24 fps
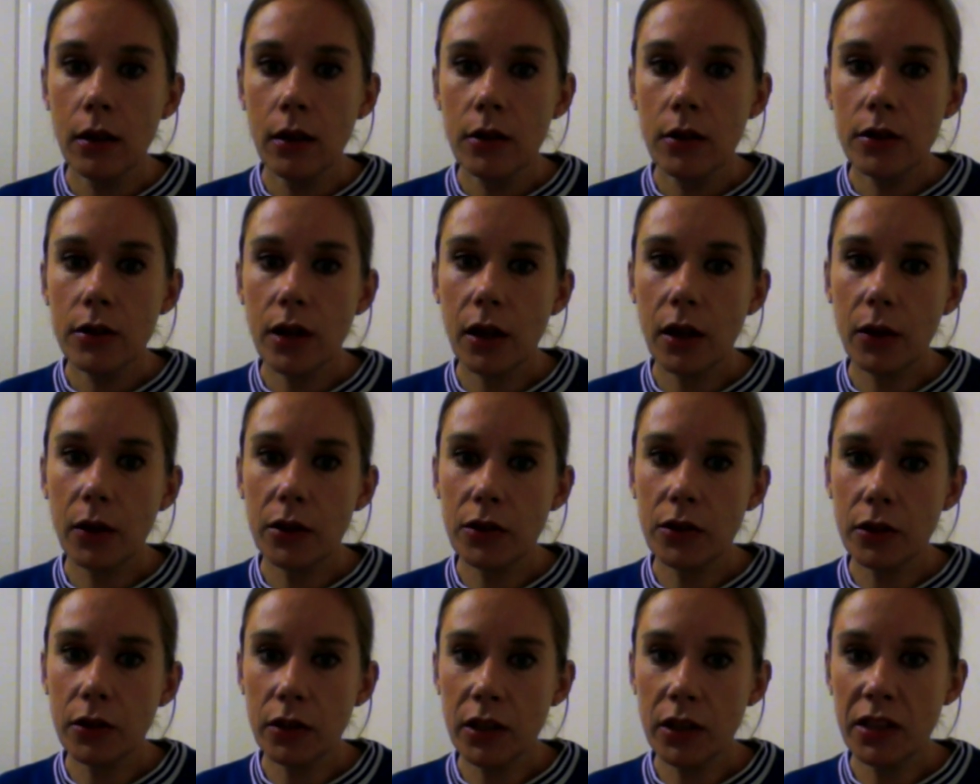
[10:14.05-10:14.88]
So
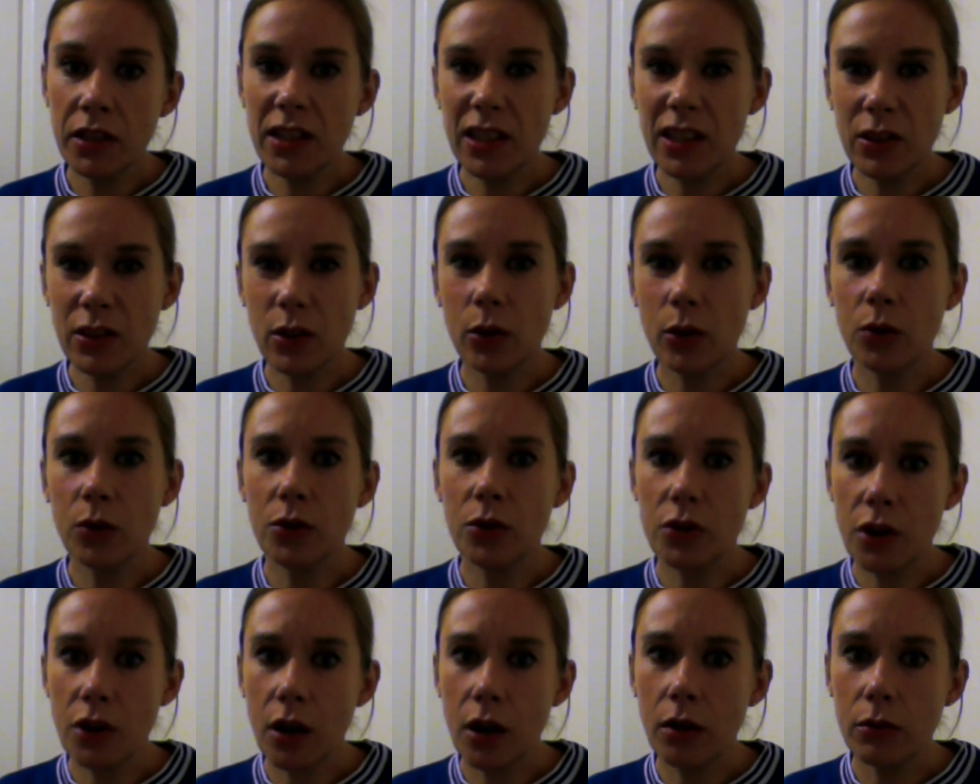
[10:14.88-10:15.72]
it is a good
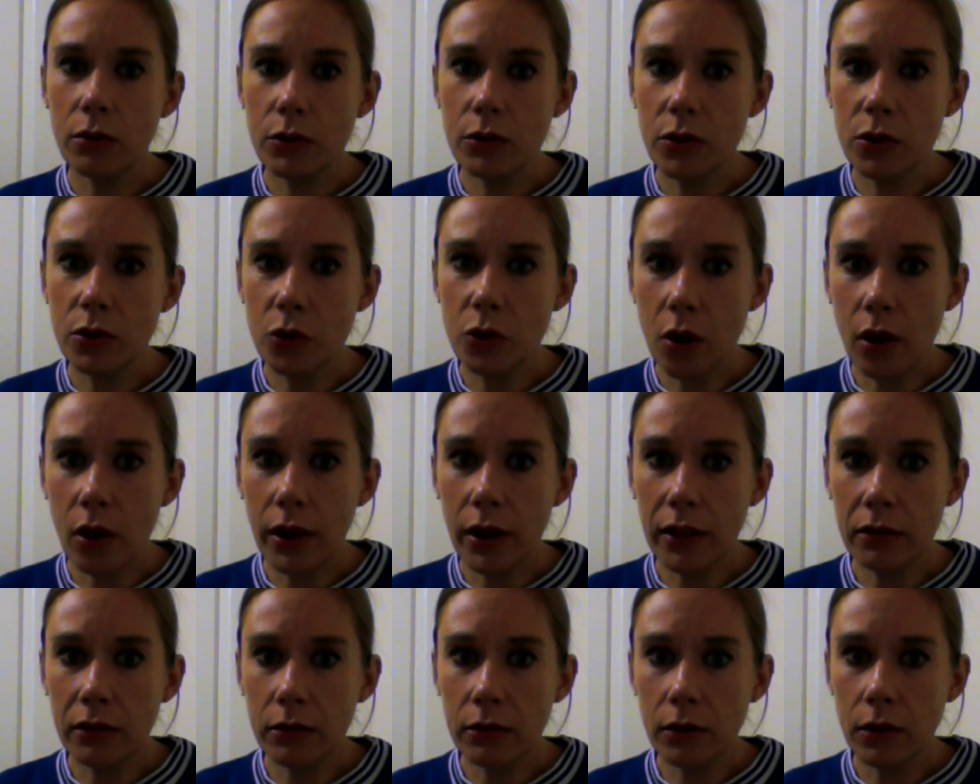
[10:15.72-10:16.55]
chance to try
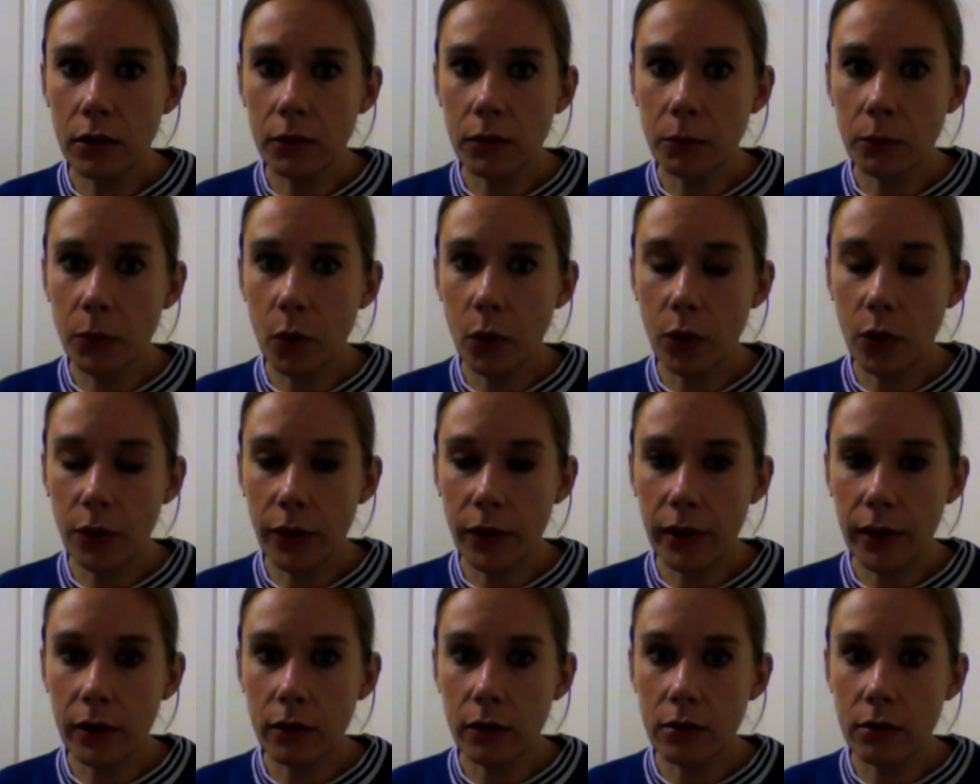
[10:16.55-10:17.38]
and put
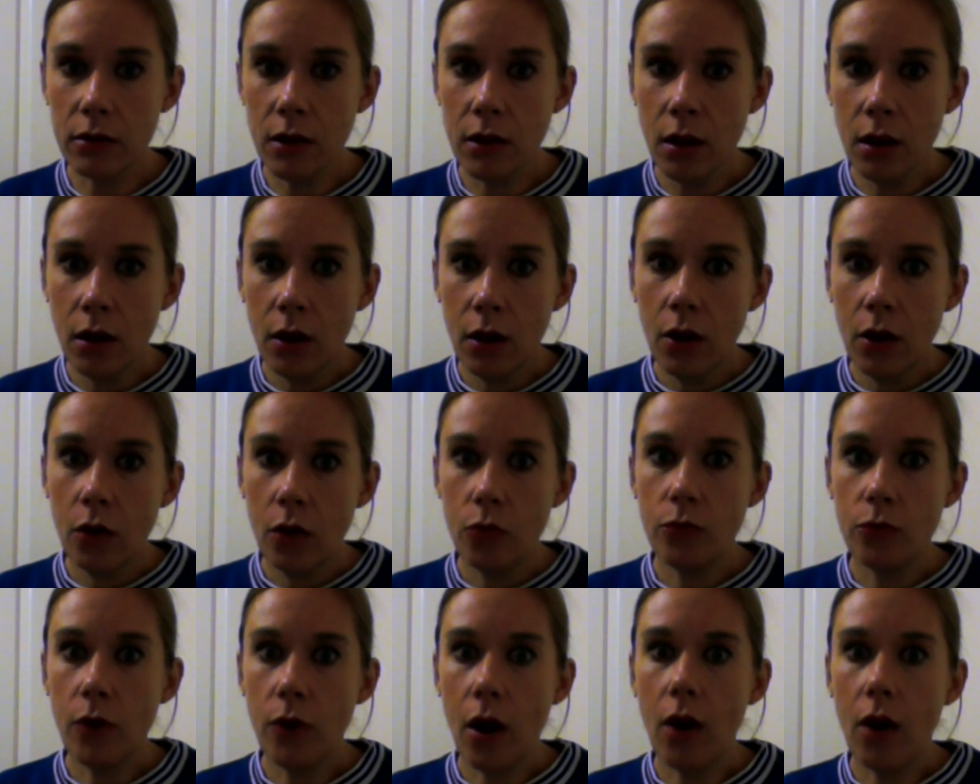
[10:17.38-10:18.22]
things
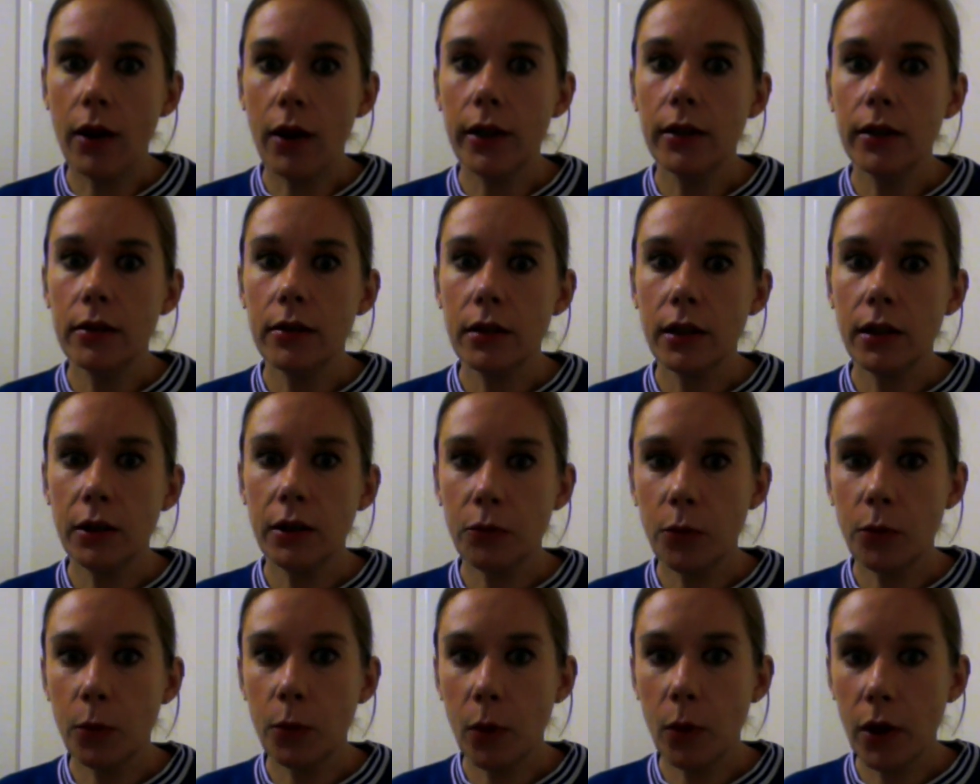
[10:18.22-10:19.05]
right. And if
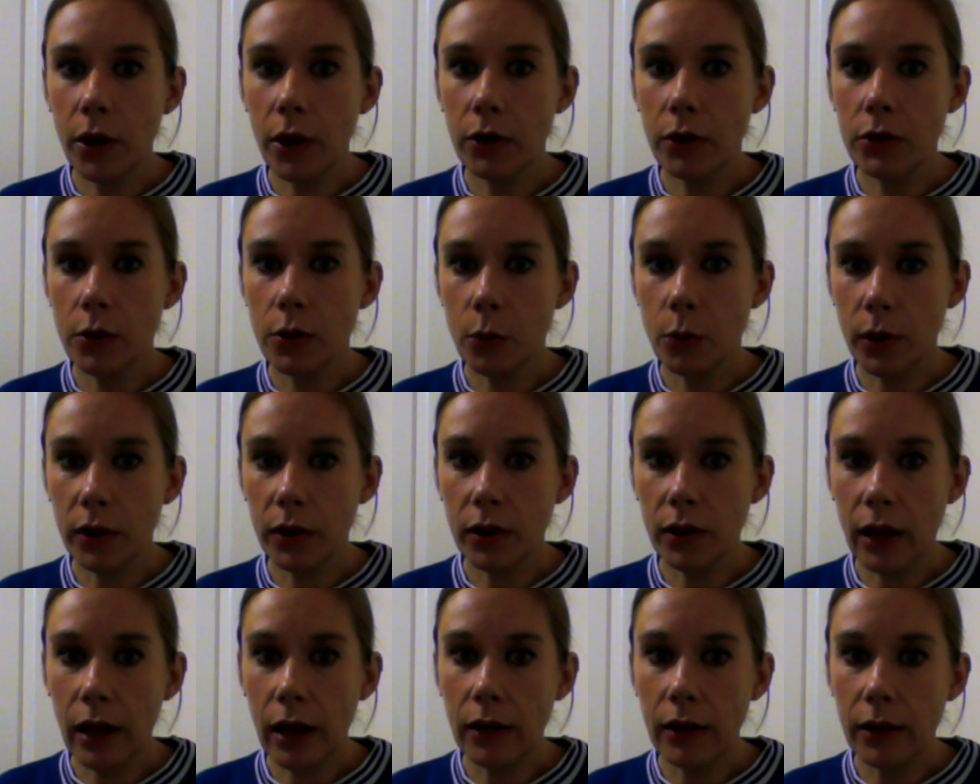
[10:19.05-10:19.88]
we were to win
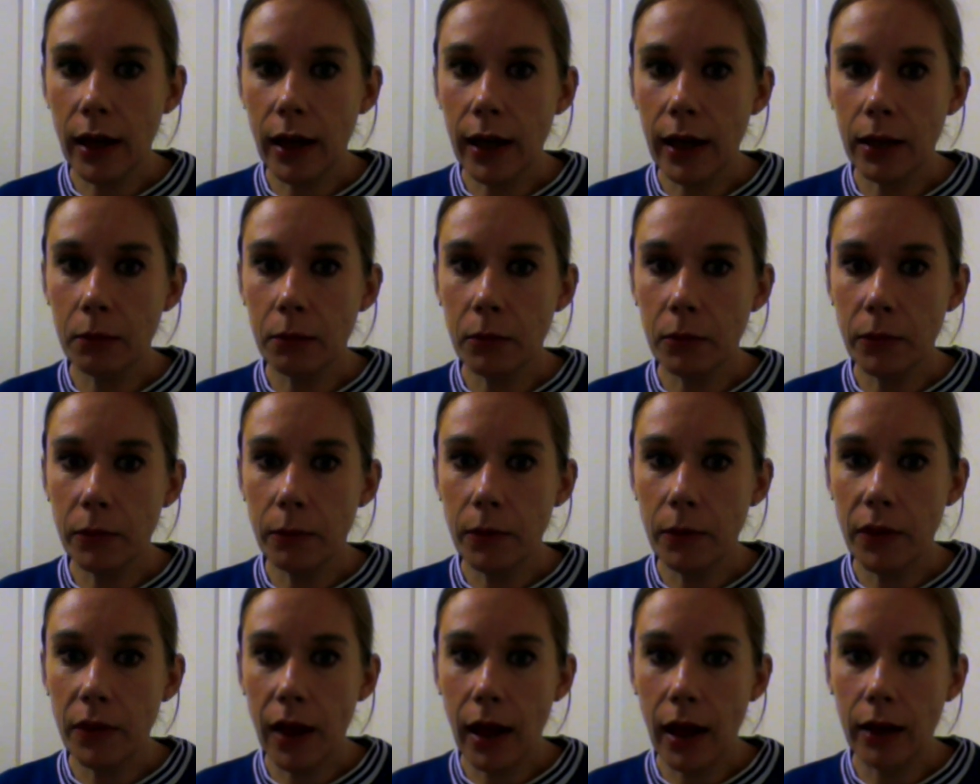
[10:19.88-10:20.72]
that game,
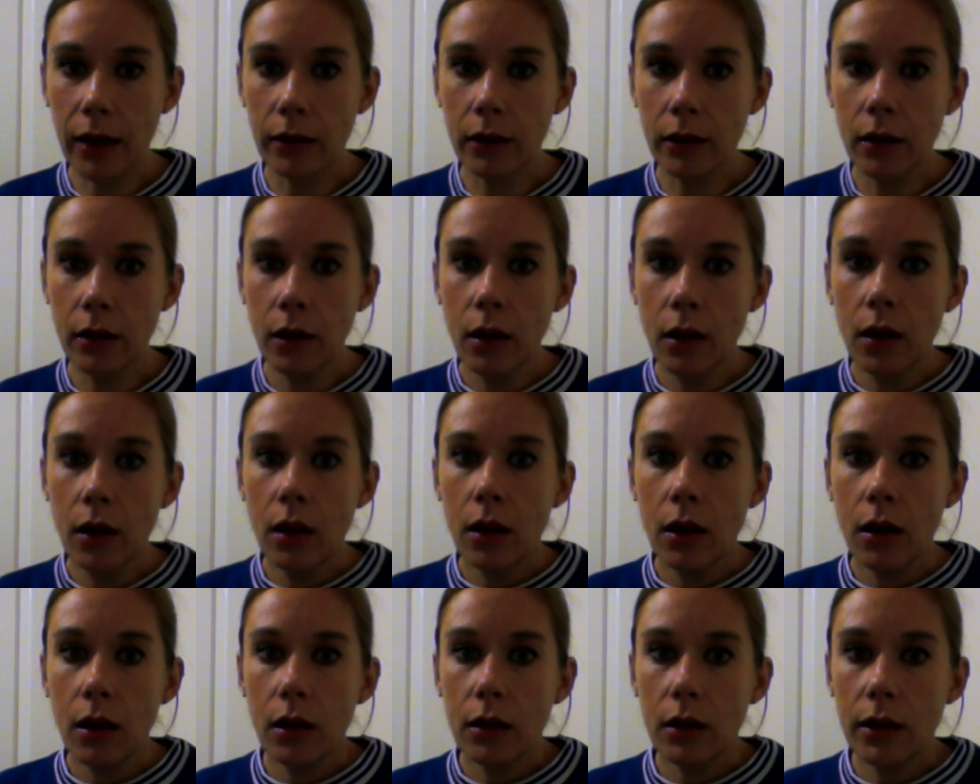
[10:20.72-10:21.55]
then
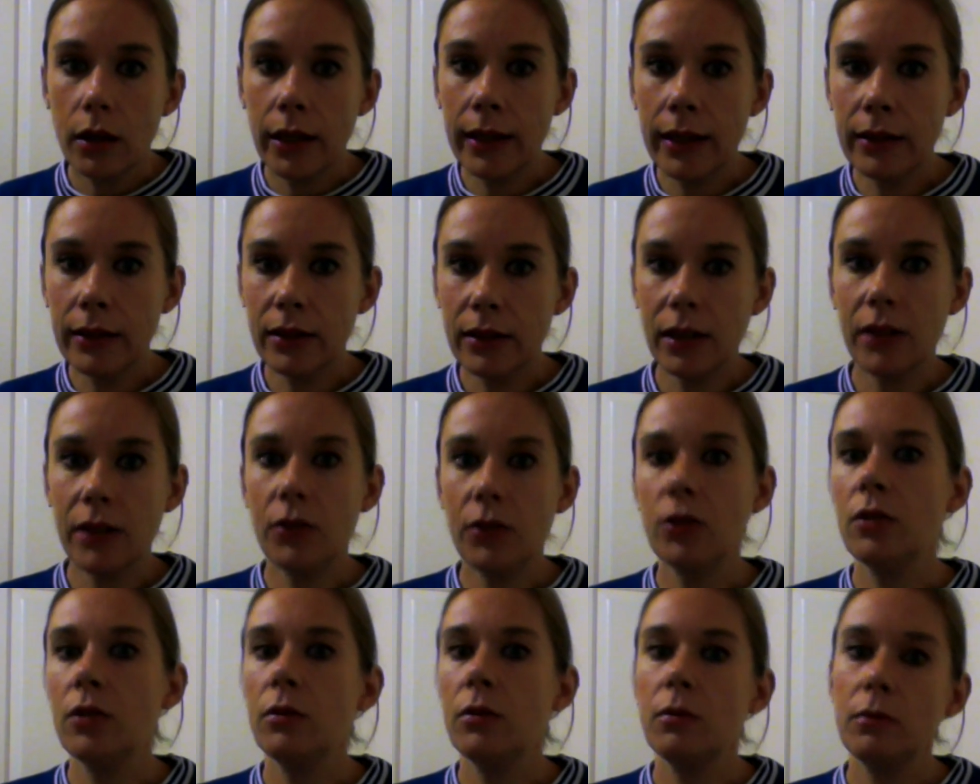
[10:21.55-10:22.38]
it
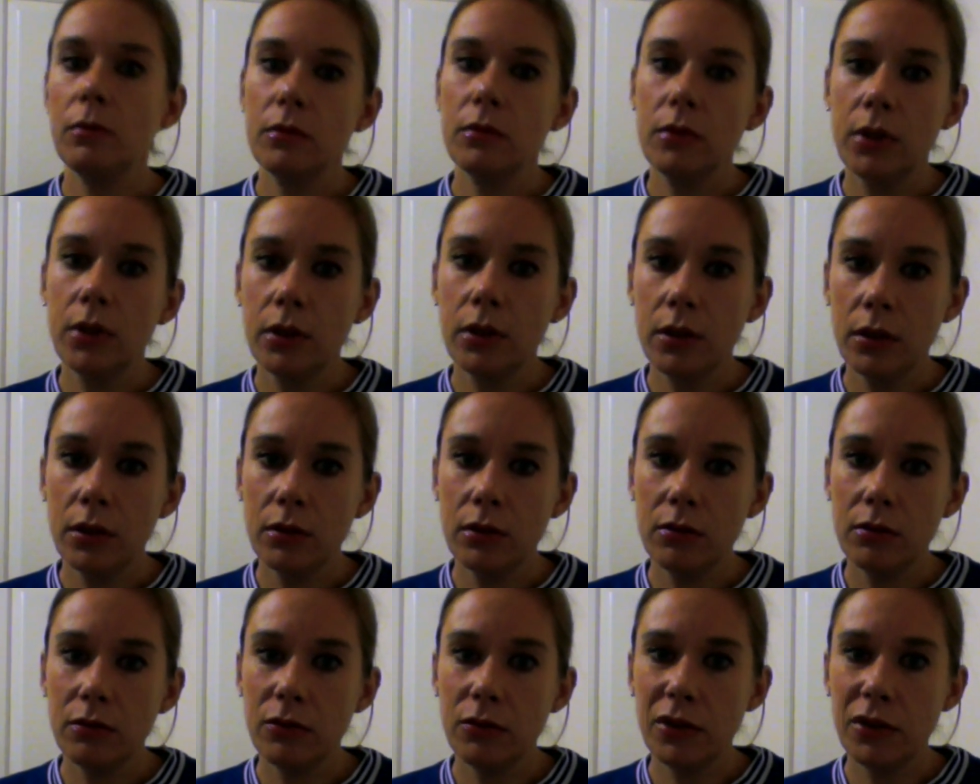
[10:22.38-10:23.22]
doesn't
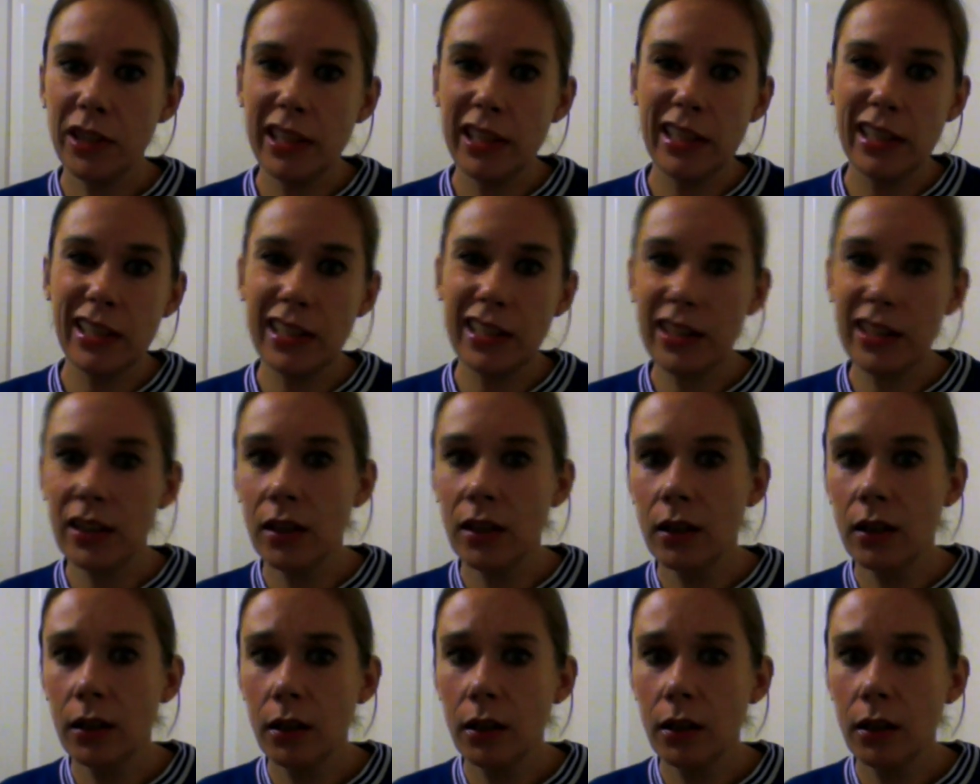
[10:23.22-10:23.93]
really